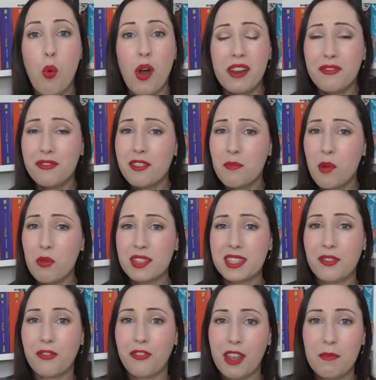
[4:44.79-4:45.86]
one of the
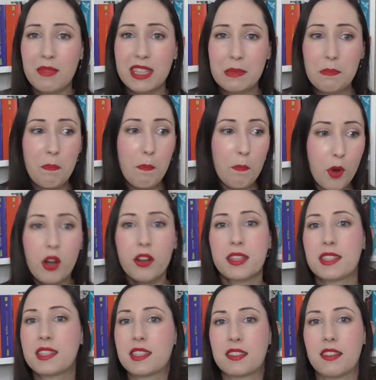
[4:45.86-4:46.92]
most famous
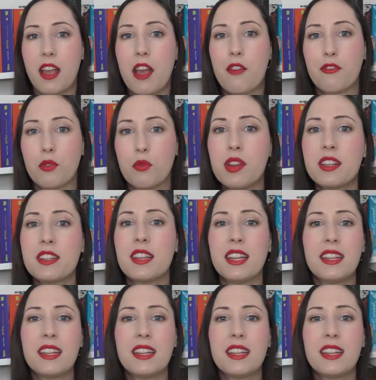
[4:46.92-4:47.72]
books ever written.